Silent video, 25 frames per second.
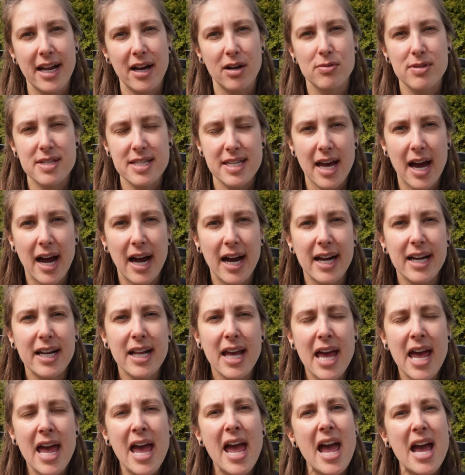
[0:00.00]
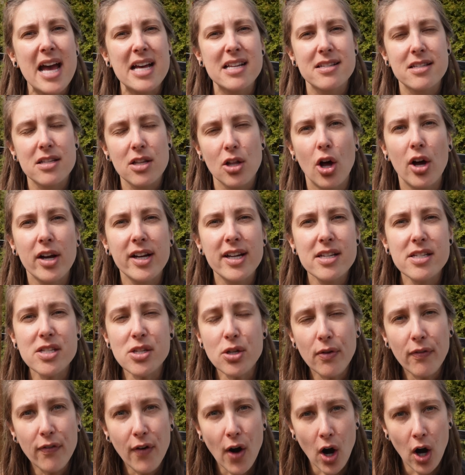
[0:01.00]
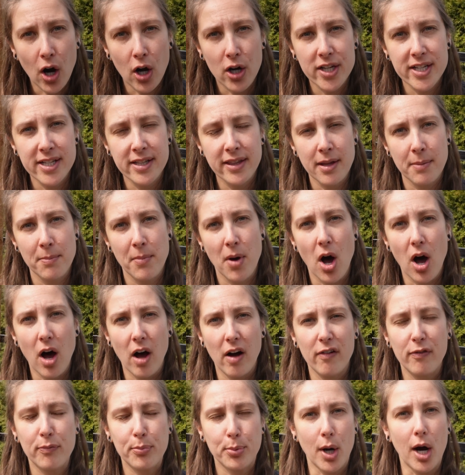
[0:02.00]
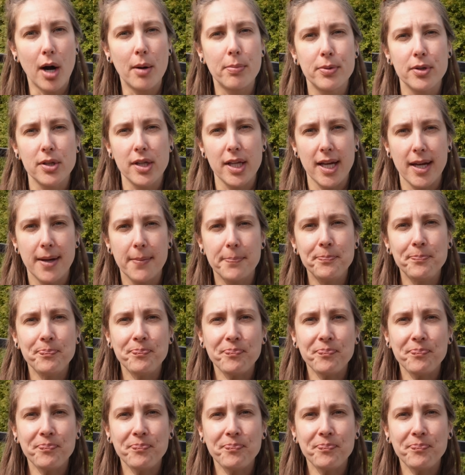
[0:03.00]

outside, as long as you've hardened them off properly.